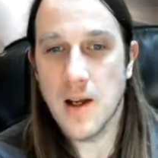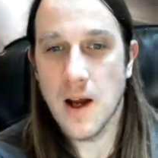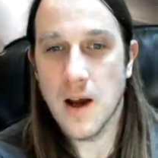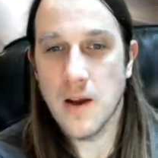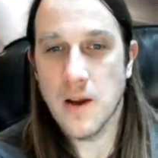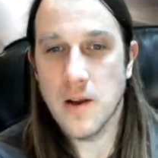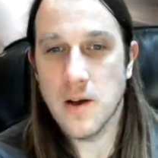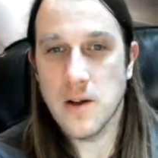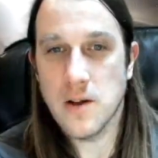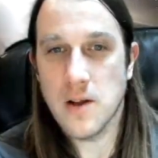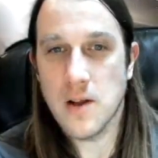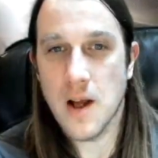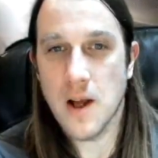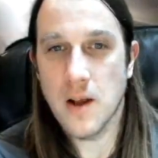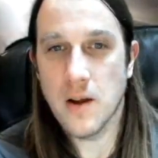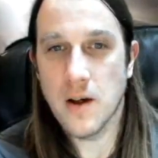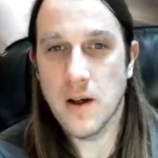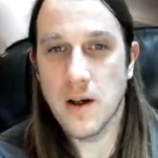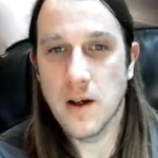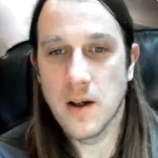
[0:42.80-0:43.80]
other
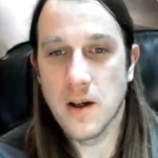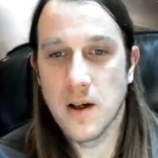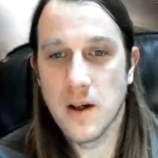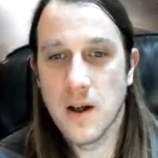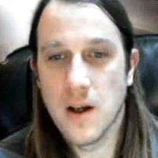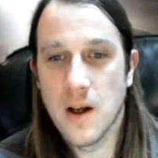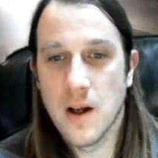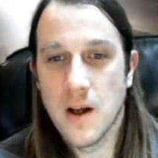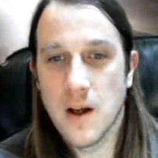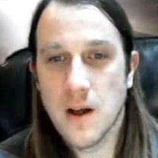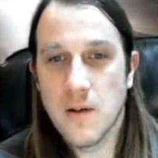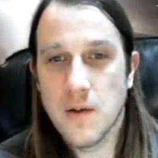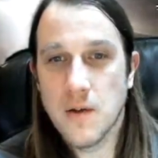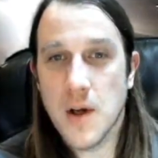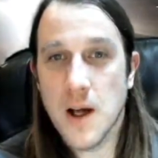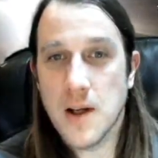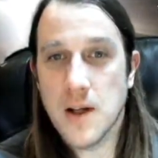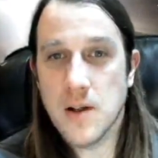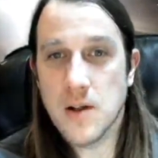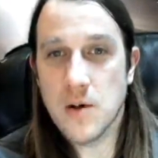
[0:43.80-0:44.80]
seller. If you
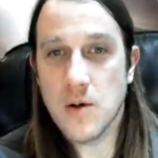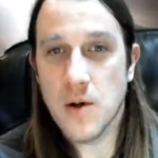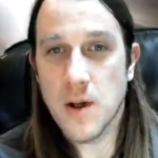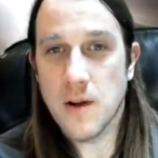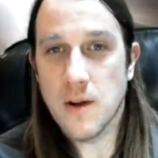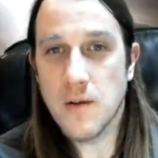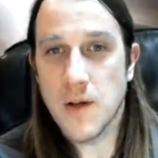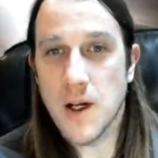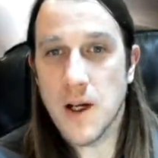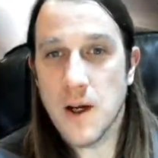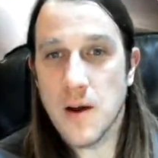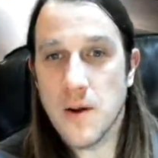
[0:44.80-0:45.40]
guys enjoyed the video,